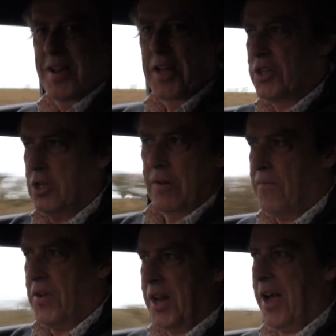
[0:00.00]
It doesn't
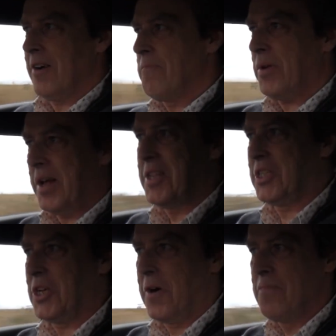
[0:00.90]
feel out of
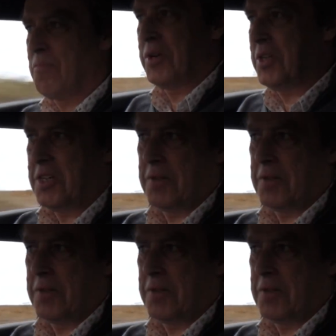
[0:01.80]
place on British